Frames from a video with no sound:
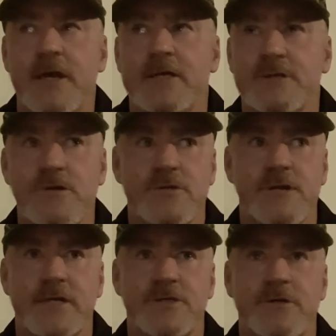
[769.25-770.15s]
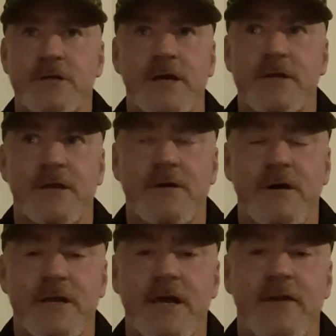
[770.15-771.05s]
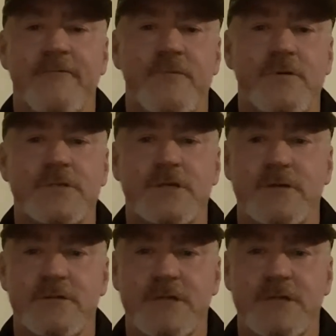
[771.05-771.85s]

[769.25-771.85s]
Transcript: As a contract shooter, you know, I can't afford to